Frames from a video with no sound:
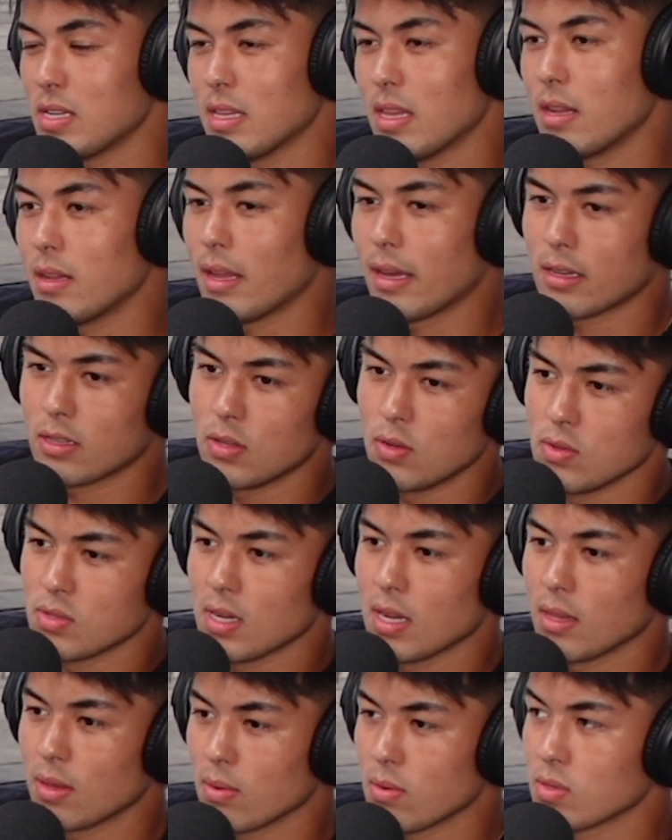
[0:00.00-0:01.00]
And then like
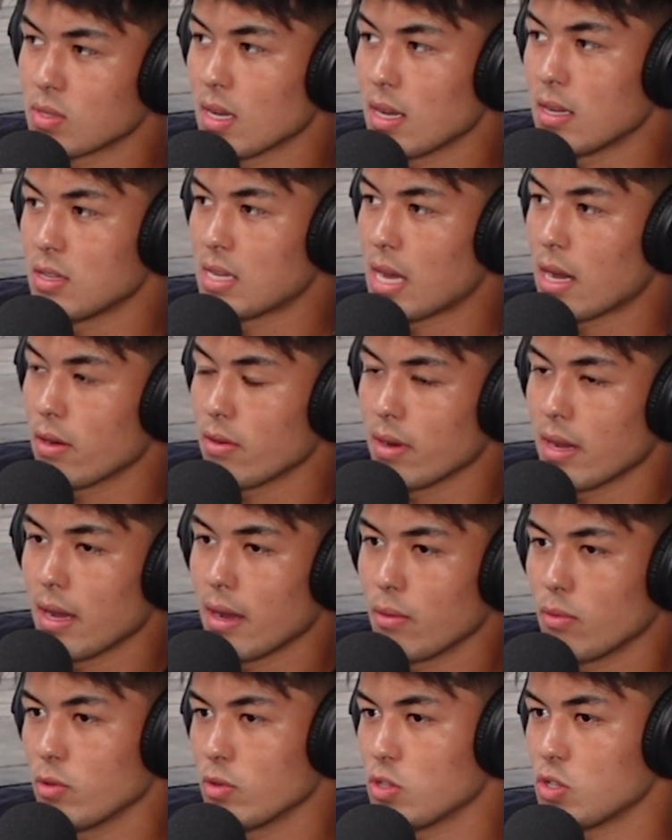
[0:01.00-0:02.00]
Tuesday, Thursday, Saturday
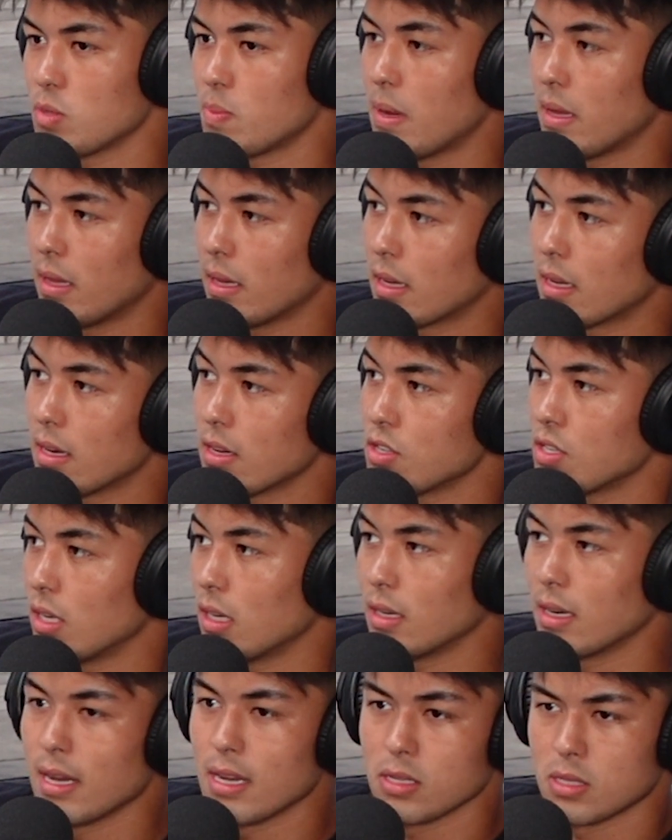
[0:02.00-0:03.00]
were just mainly conditioning
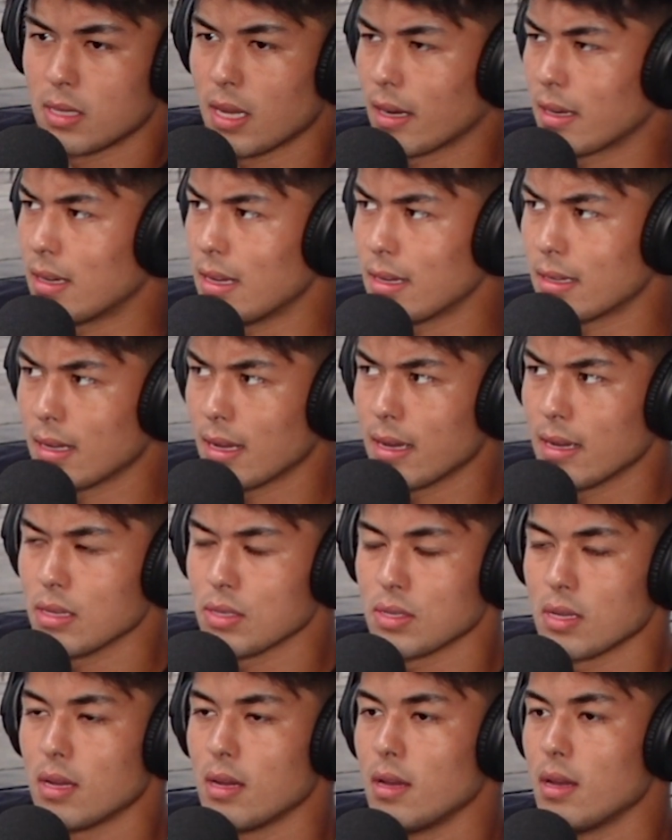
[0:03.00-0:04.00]
days, technique
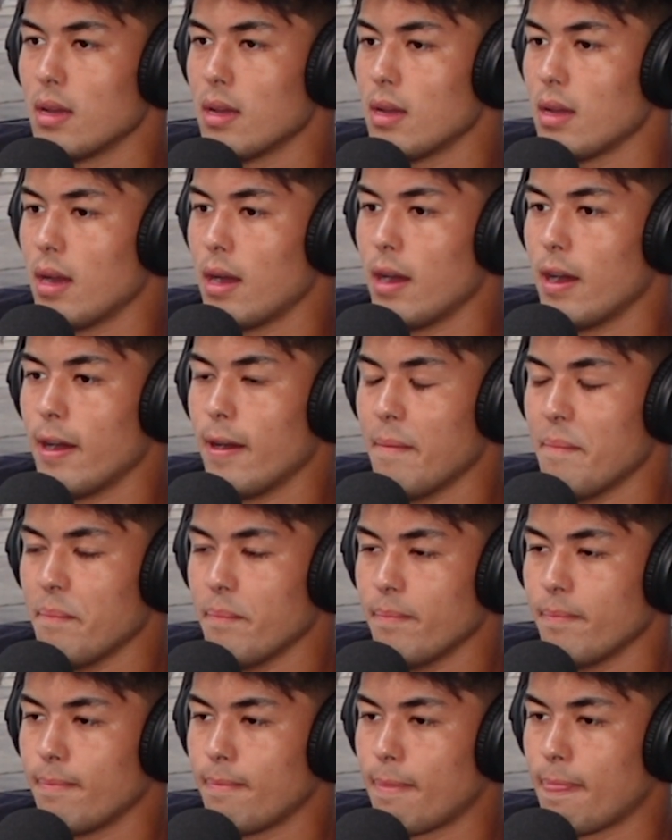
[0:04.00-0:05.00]
days,
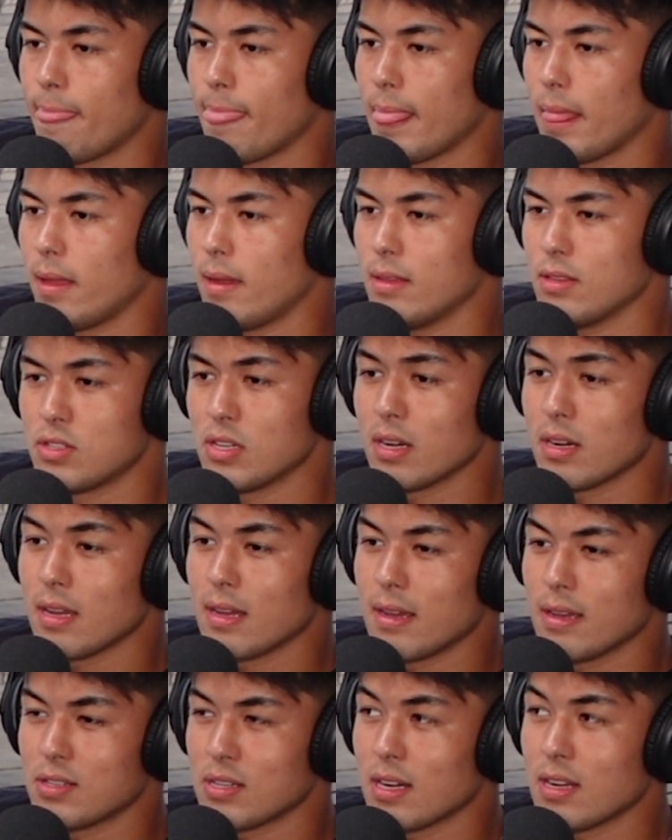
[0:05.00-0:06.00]
and
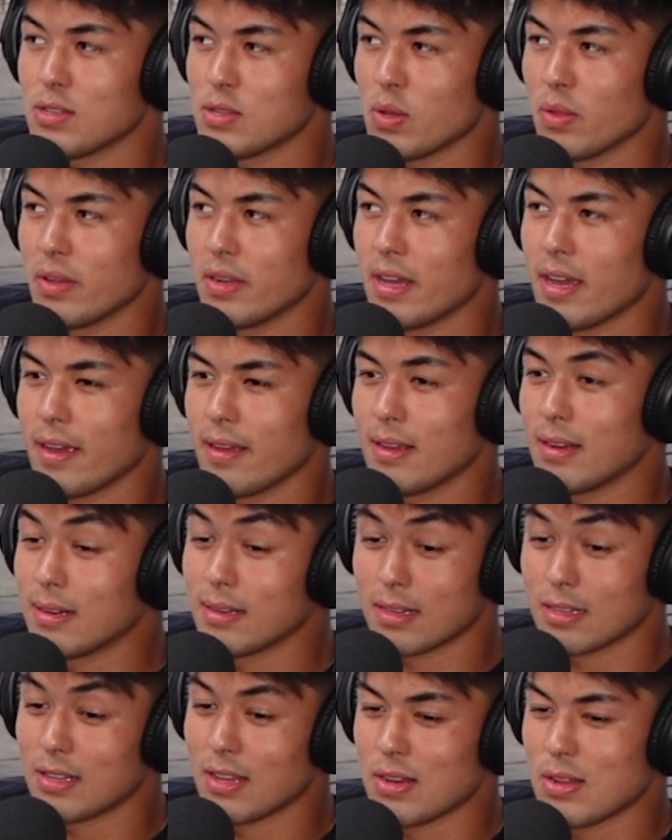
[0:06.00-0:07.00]
Sunday's the only day, and
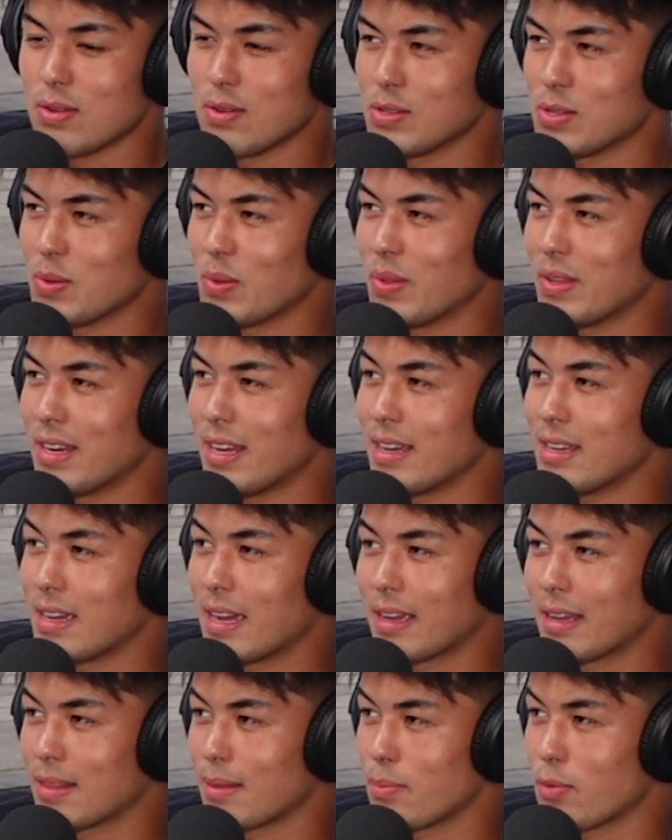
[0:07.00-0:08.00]
continues the only day that I
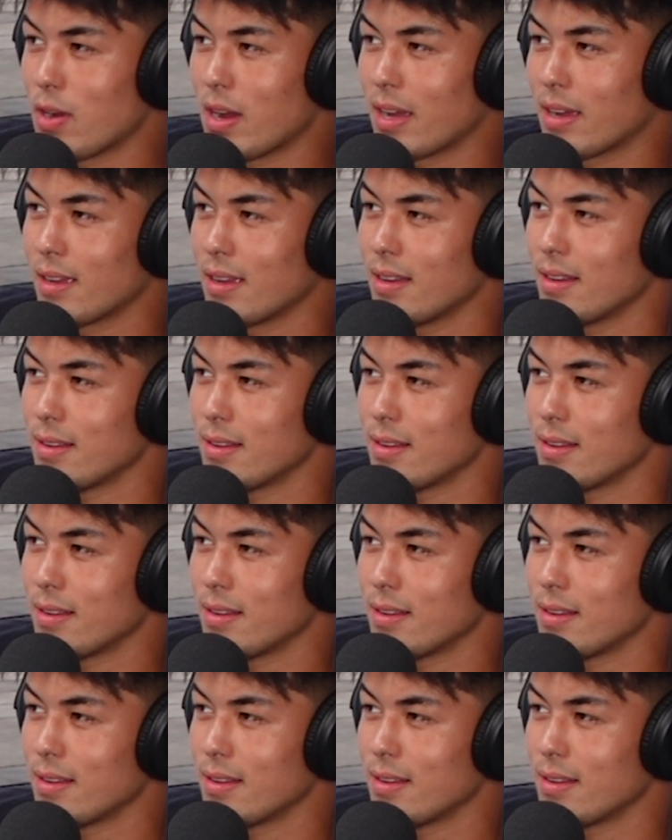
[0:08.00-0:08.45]
get the break.